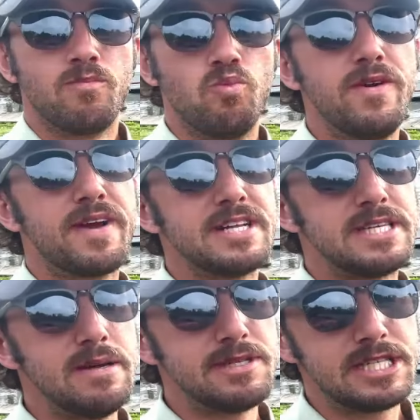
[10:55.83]
We've got
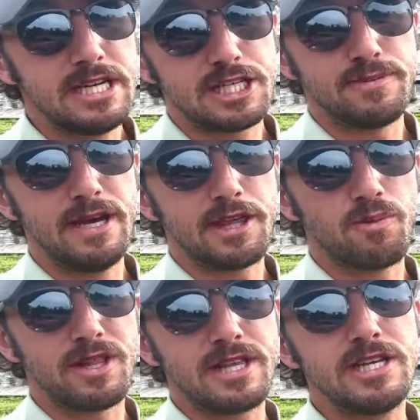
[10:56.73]
Tim C.
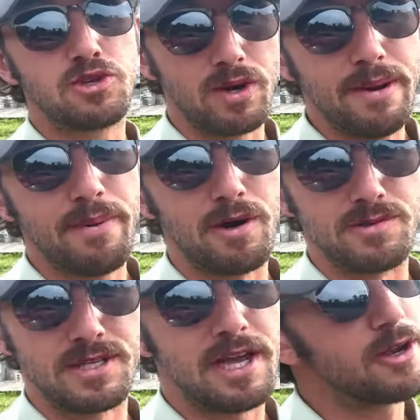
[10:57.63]
Smith with the
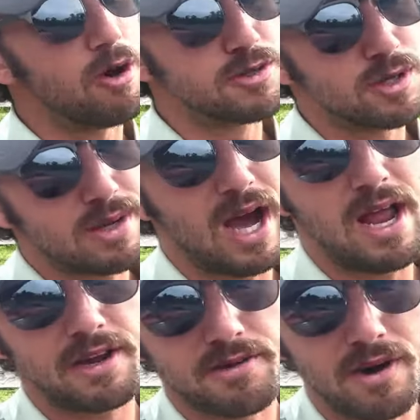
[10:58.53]
Dreamboat and Coastal
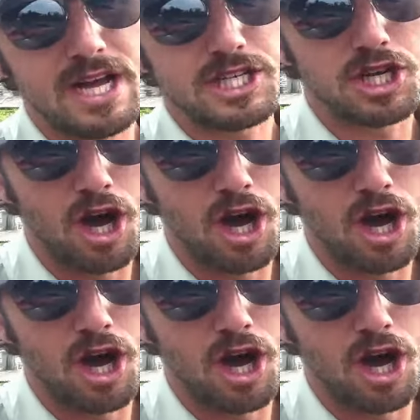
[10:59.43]
Kayak Clash